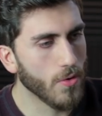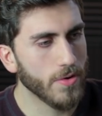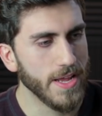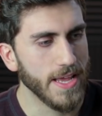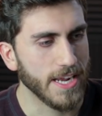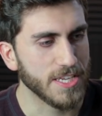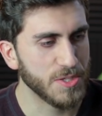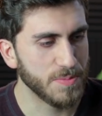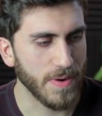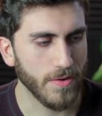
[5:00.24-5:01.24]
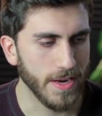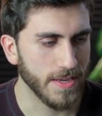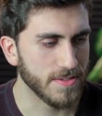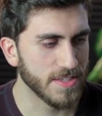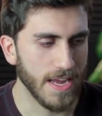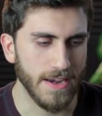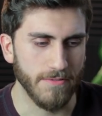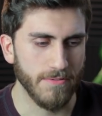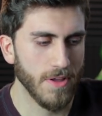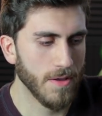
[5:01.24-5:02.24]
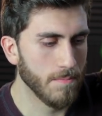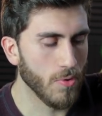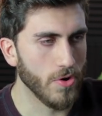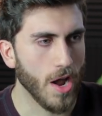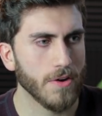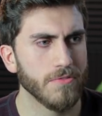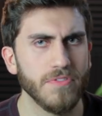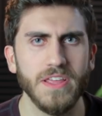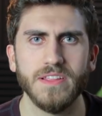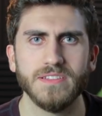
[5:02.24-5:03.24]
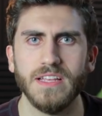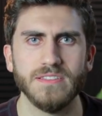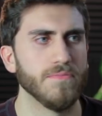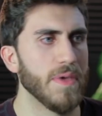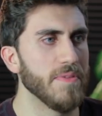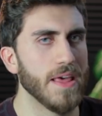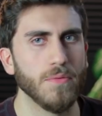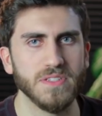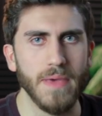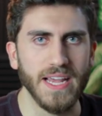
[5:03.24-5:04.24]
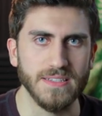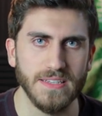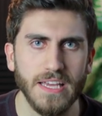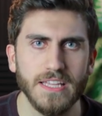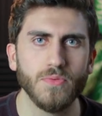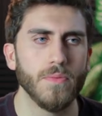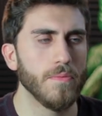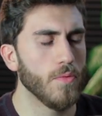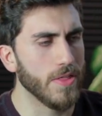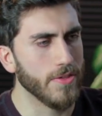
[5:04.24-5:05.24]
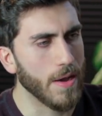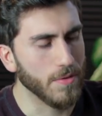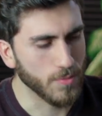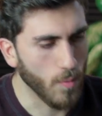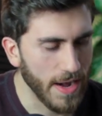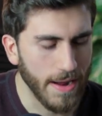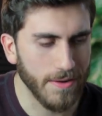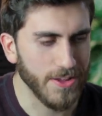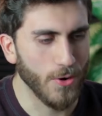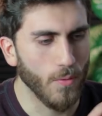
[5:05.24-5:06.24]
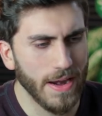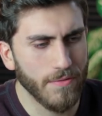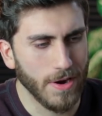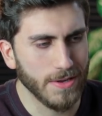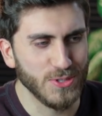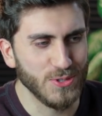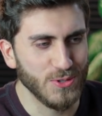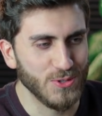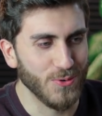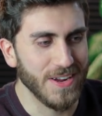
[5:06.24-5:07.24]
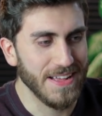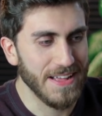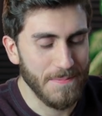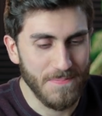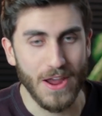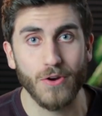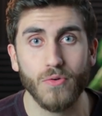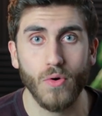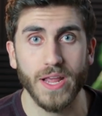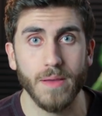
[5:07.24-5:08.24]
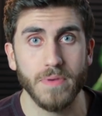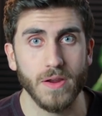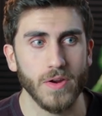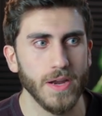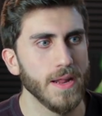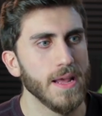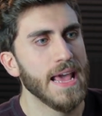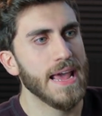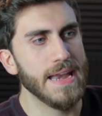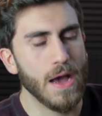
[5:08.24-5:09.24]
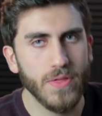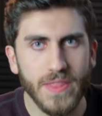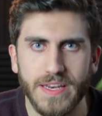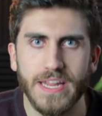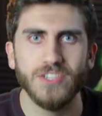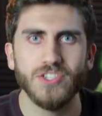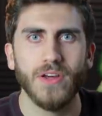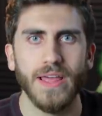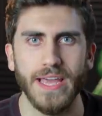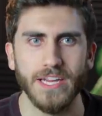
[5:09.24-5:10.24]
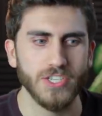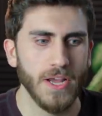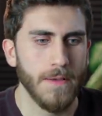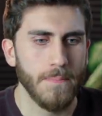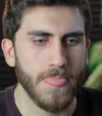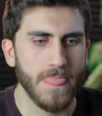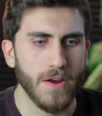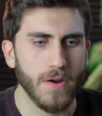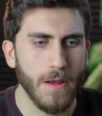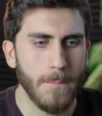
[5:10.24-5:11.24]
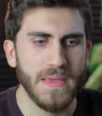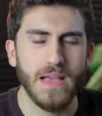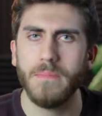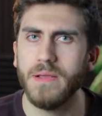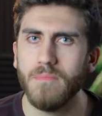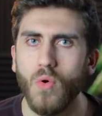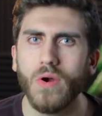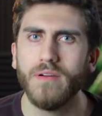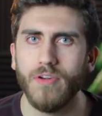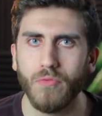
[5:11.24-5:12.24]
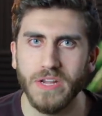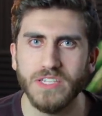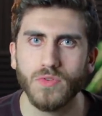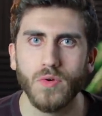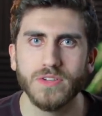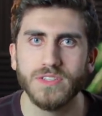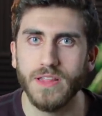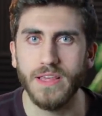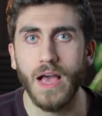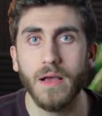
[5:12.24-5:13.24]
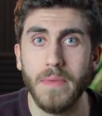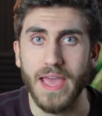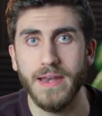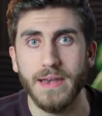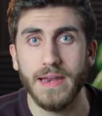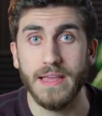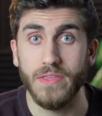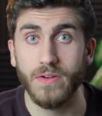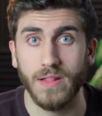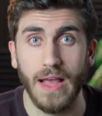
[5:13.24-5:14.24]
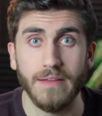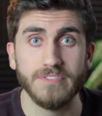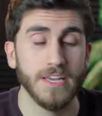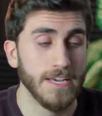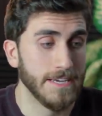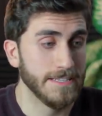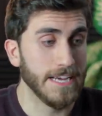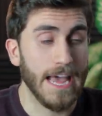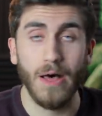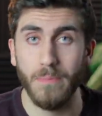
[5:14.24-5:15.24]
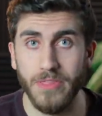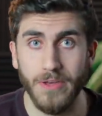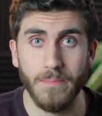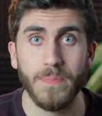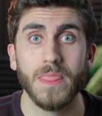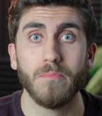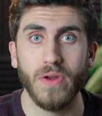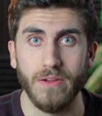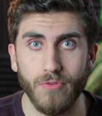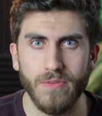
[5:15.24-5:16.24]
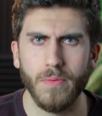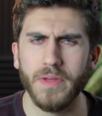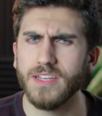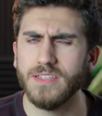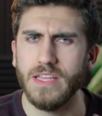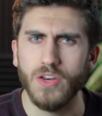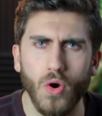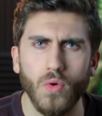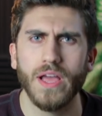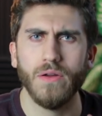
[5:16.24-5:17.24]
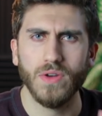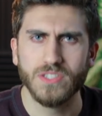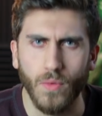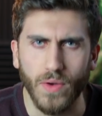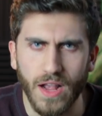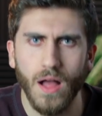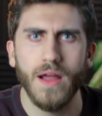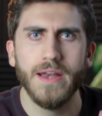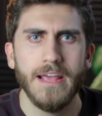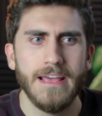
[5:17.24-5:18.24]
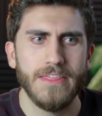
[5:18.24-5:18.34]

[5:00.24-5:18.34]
already experienced kind of pornography in the sense of maybe that was magazines, whether that was whatever, you know, whatever else during their growing up period. And now in the digital age, they're becoming more of a resource to the young men in their lives to help them break free from it, because they know kind of what's going on.